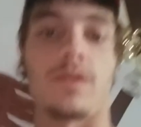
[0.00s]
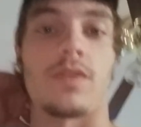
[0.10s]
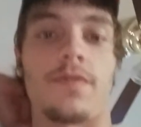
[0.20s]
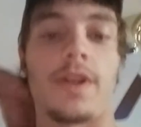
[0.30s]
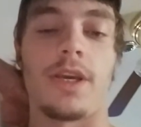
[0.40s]
little
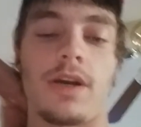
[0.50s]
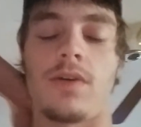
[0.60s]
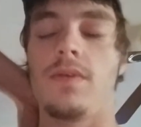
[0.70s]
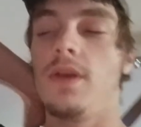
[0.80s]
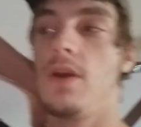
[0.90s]
video
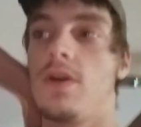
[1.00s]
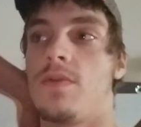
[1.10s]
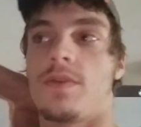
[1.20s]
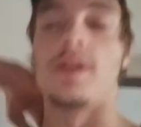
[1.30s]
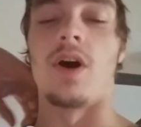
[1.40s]
with
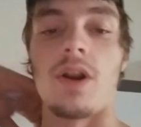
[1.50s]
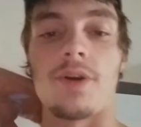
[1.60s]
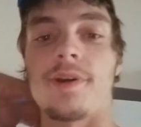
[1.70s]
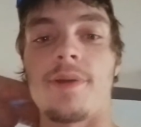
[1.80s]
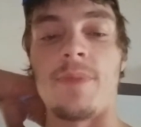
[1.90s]
the daughter
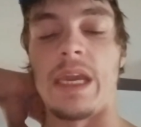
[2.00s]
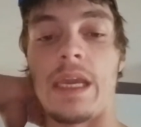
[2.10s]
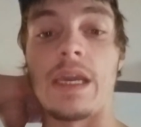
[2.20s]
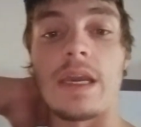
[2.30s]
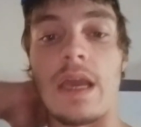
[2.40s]
and
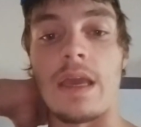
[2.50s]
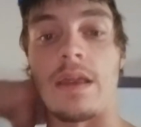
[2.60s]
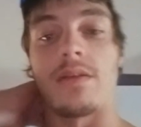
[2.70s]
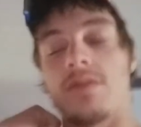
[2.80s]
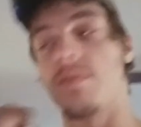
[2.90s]
me
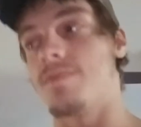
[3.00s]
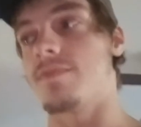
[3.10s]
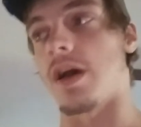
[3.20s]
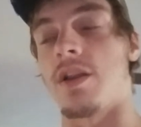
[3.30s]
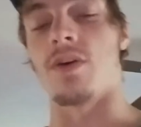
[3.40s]
and
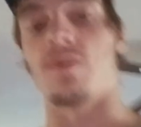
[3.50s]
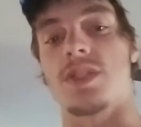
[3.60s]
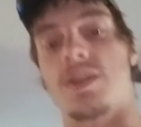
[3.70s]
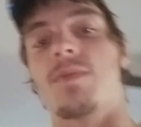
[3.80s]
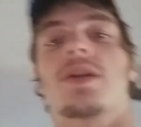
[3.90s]
I know it
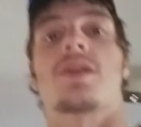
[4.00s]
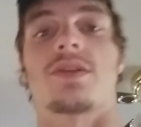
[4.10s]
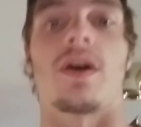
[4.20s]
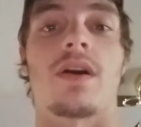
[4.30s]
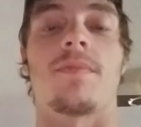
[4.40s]
wasn't much to
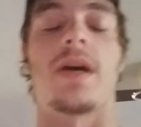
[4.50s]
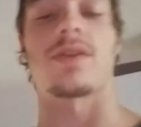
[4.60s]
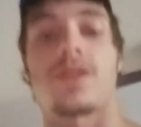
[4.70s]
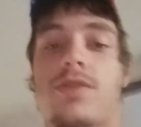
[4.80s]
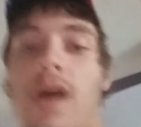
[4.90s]
talk about.
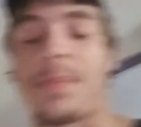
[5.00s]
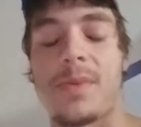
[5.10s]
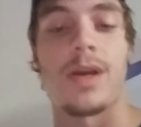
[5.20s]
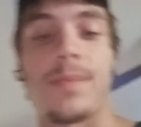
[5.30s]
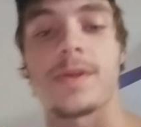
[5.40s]
Just drop a
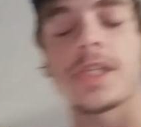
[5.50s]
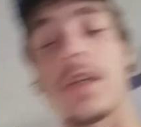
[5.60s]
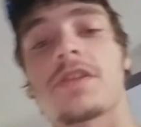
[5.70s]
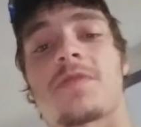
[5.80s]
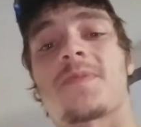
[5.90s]
like. Be sure to
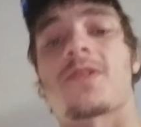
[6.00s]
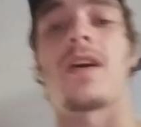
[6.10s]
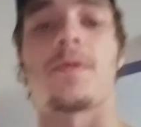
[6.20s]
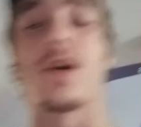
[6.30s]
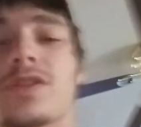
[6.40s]
subscribe.
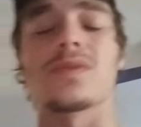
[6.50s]
Also,